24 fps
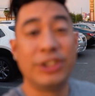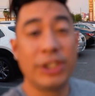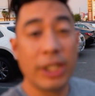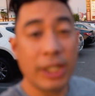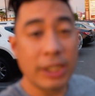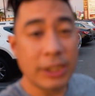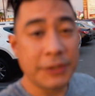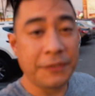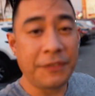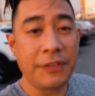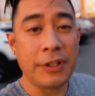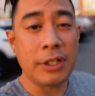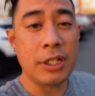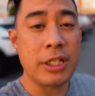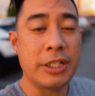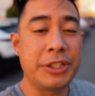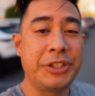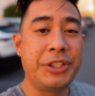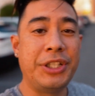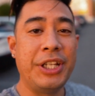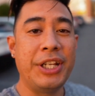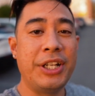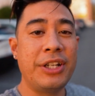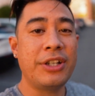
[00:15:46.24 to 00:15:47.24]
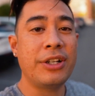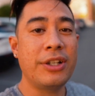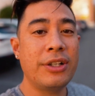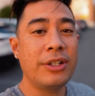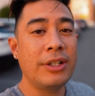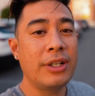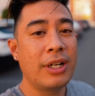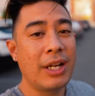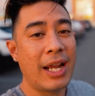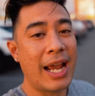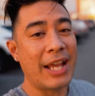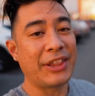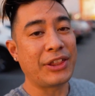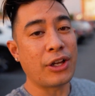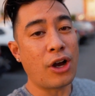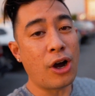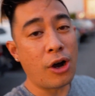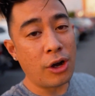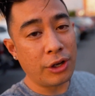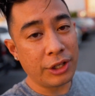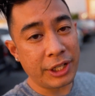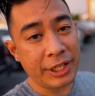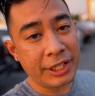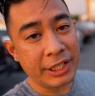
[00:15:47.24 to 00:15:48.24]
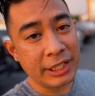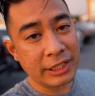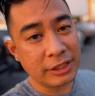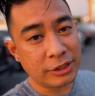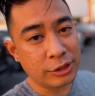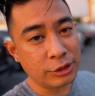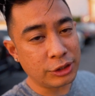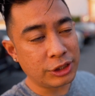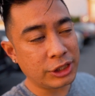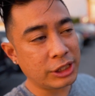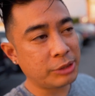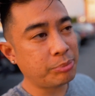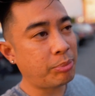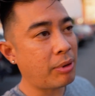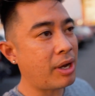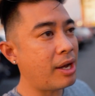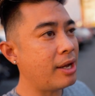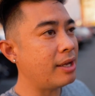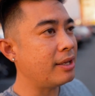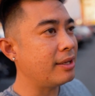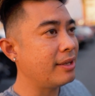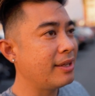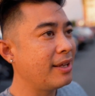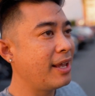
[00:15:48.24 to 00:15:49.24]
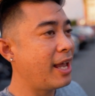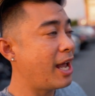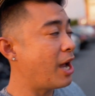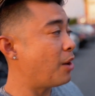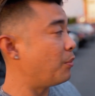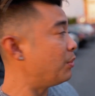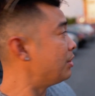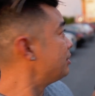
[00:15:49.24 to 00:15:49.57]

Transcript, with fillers: Just finished dinner at the all-you-can-eat sushi spot, and